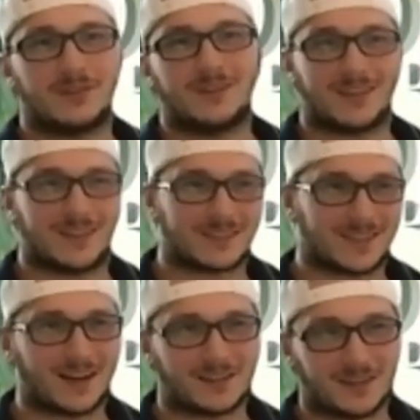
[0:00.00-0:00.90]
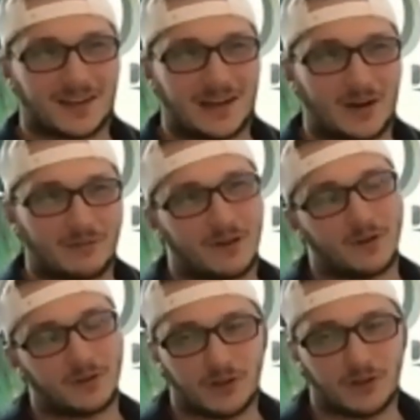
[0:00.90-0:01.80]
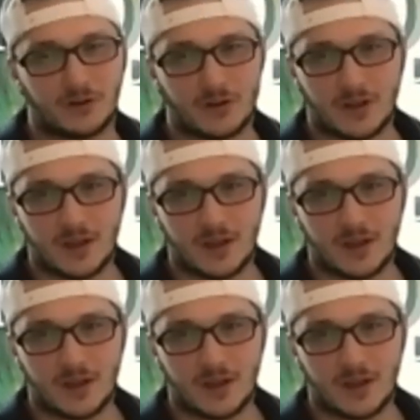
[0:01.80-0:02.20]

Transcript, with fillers: It's kind of like how I felt, you know.